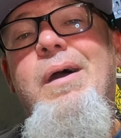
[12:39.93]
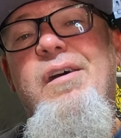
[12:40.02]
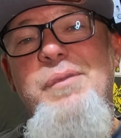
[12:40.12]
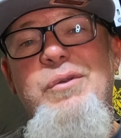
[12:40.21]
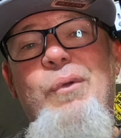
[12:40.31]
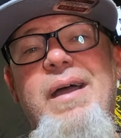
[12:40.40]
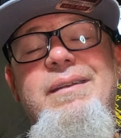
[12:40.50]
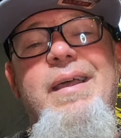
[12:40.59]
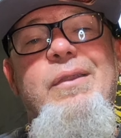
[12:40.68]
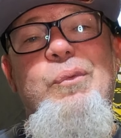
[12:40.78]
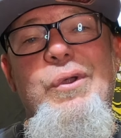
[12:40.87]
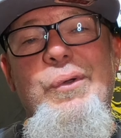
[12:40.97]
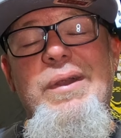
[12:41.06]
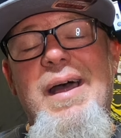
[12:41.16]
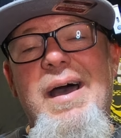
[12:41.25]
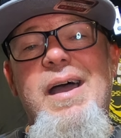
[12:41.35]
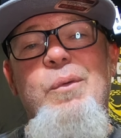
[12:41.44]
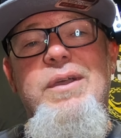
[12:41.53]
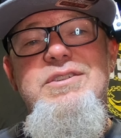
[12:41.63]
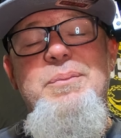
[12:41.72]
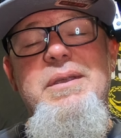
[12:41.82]
of me riding down the road at
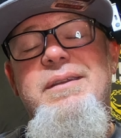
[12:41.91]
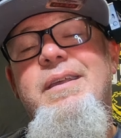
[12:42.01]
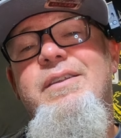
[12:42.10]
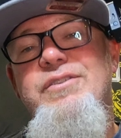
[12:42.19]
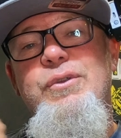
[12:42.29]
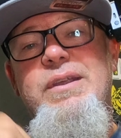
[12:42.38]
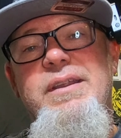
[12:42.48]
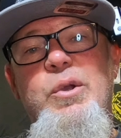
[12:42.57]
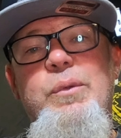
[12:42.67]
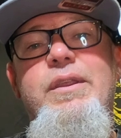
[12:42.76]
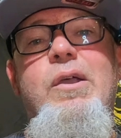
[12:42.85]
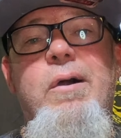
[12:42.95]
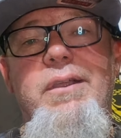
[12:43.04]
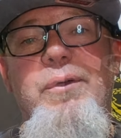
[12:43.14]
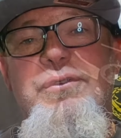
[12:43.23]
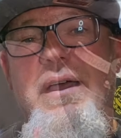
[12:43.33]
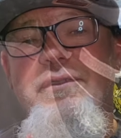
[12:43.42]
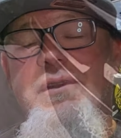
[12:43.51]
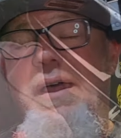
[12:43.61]
highway speed, so you can hear what the audio sounds